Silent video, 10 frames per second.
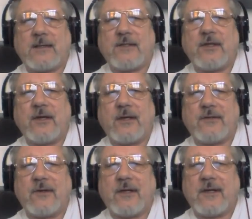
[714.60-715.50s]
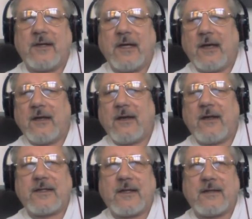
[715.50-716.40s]
it's not a
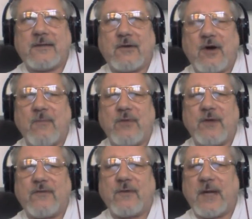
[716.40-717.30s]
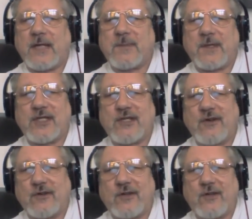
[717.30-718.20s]
they say it's a calm, beautiful place, but it's
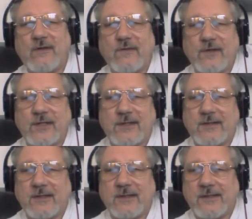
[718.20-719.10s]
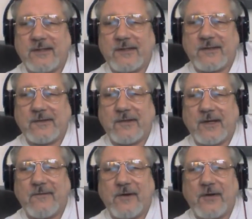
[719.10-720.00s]
not. The universe is not
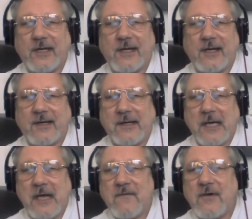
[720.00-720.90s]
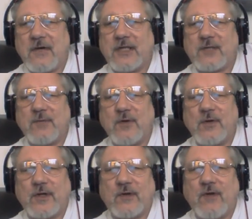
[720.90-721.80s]
a very
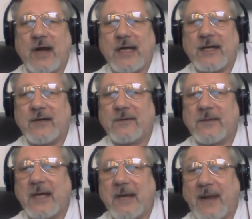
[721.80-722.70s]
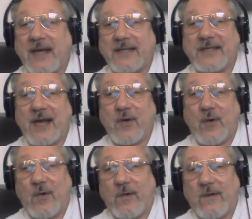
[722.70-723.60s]
smooth running place at
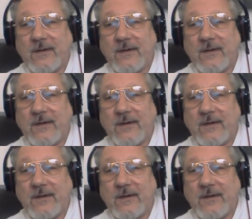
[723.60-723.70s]
all.